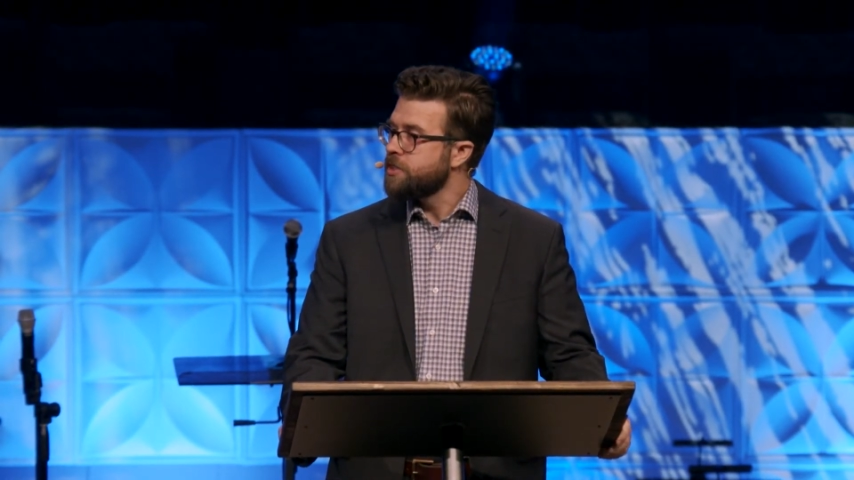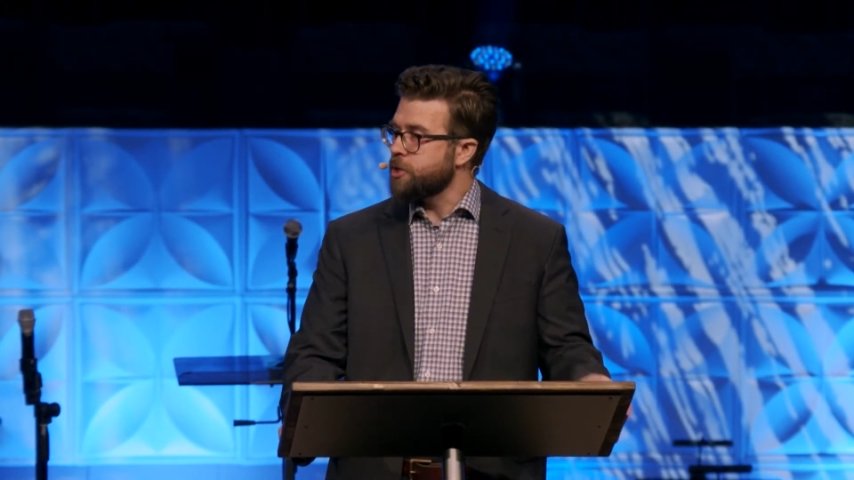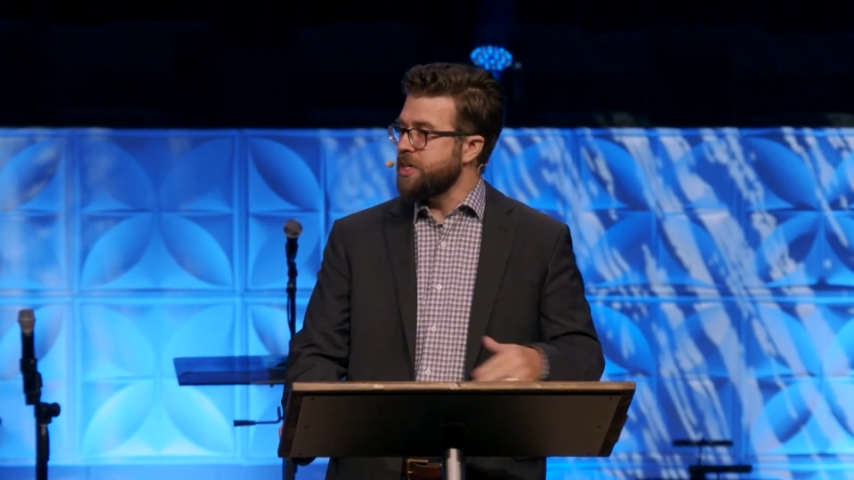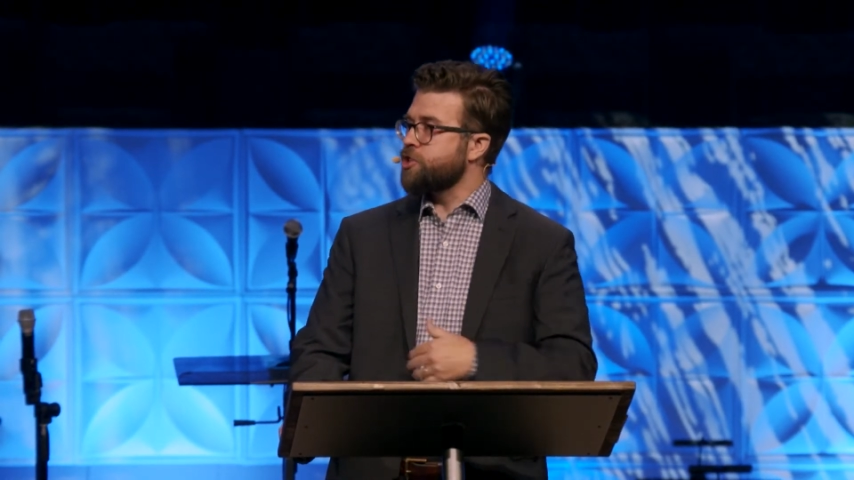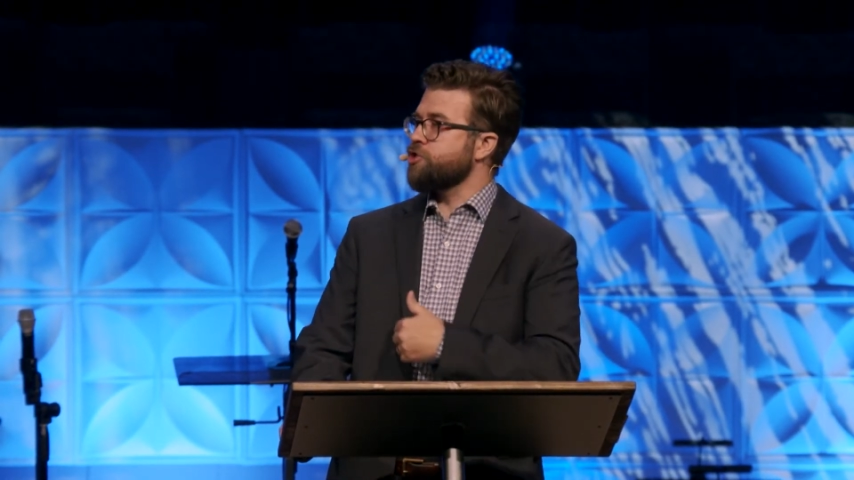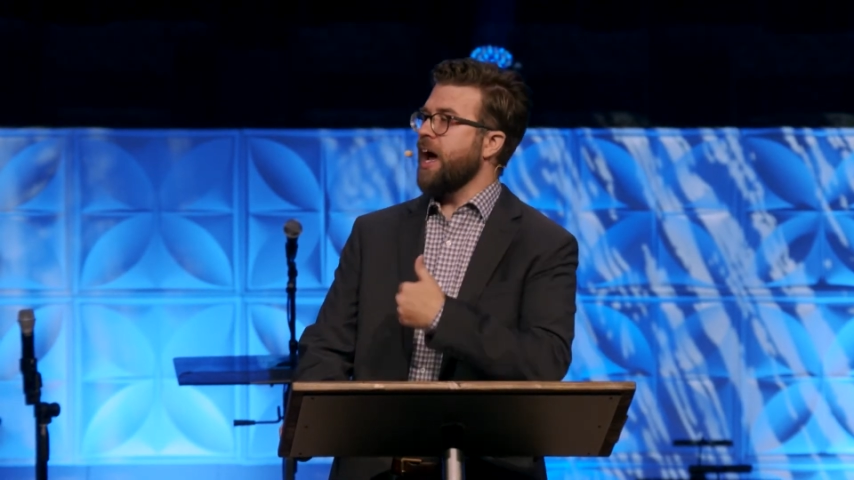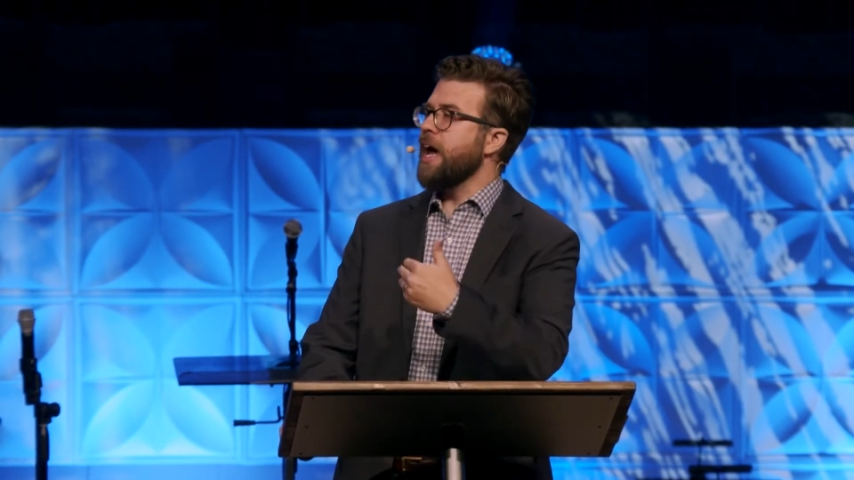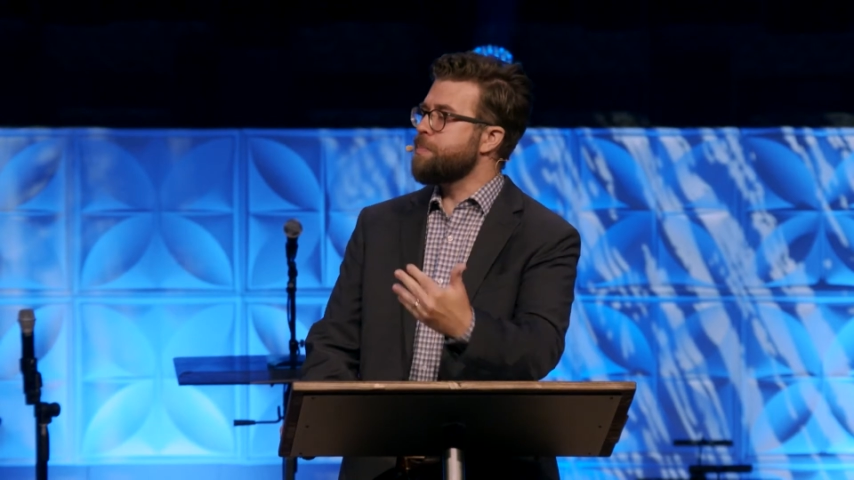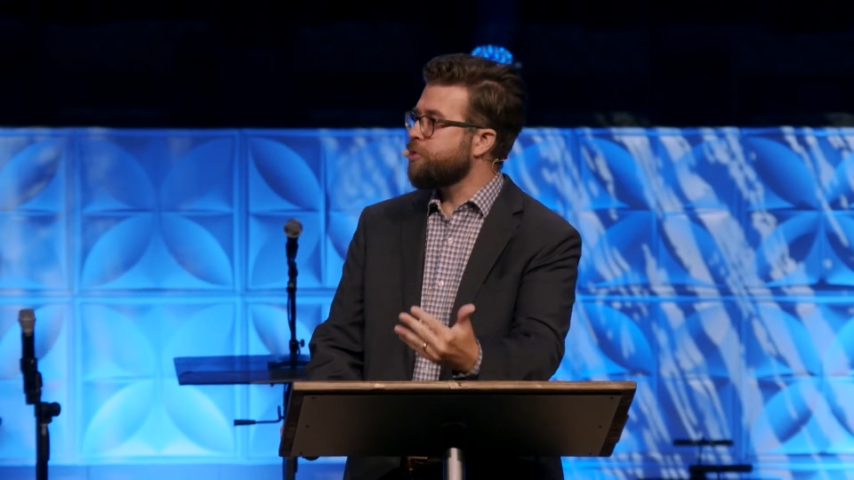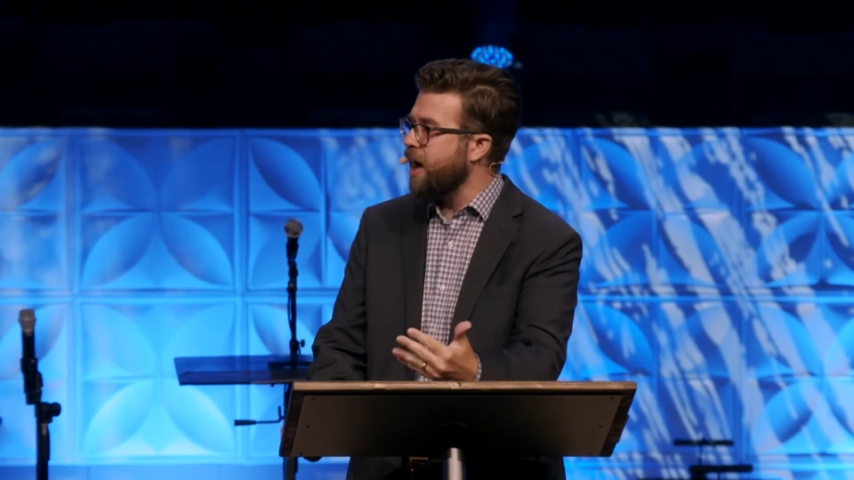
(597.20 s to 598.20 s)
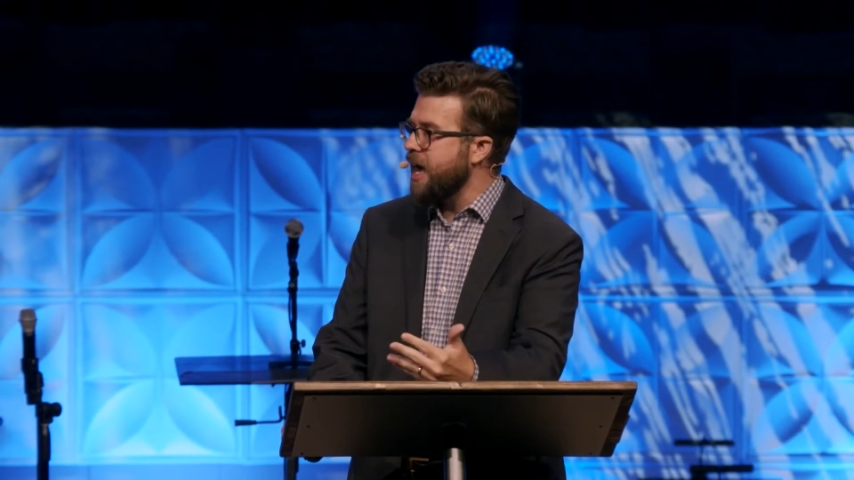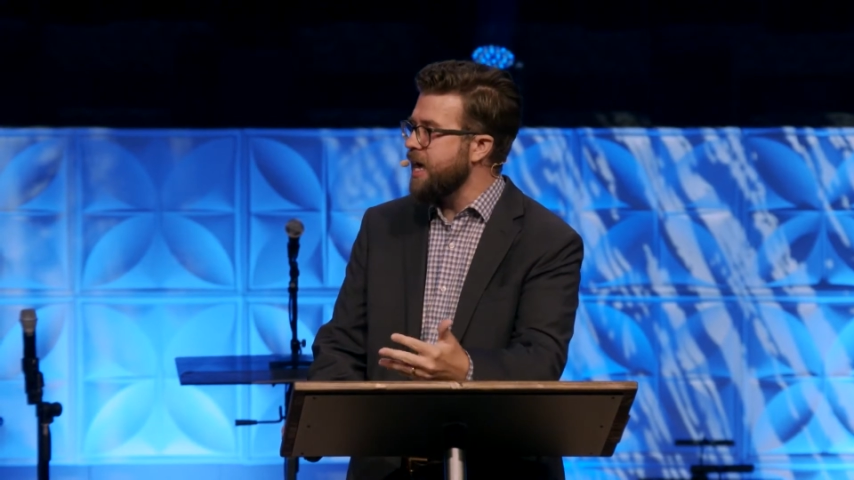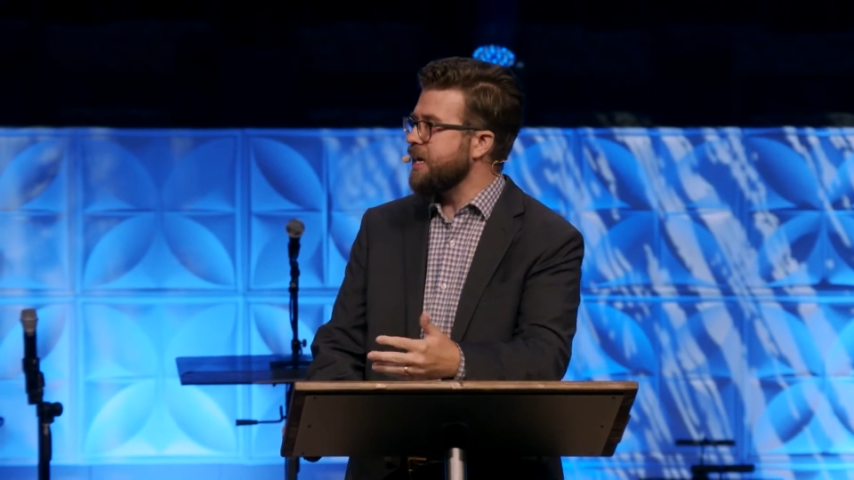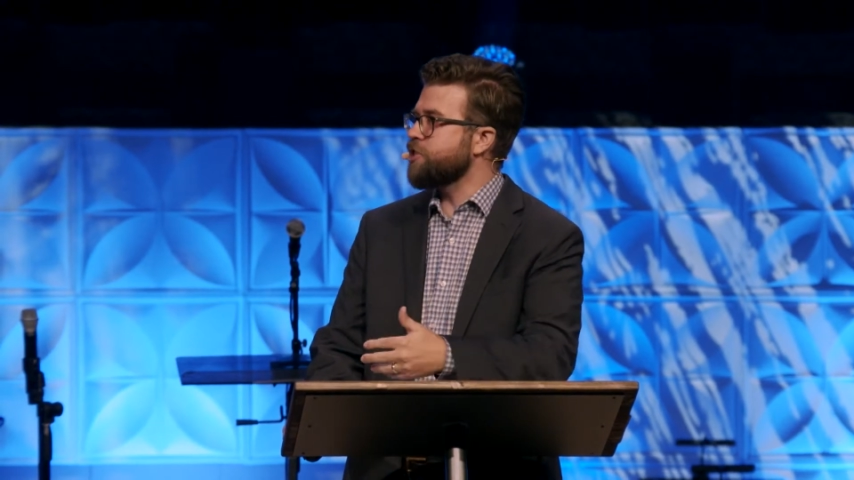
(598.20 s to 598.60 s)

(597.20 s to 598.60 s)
So he's tried praying,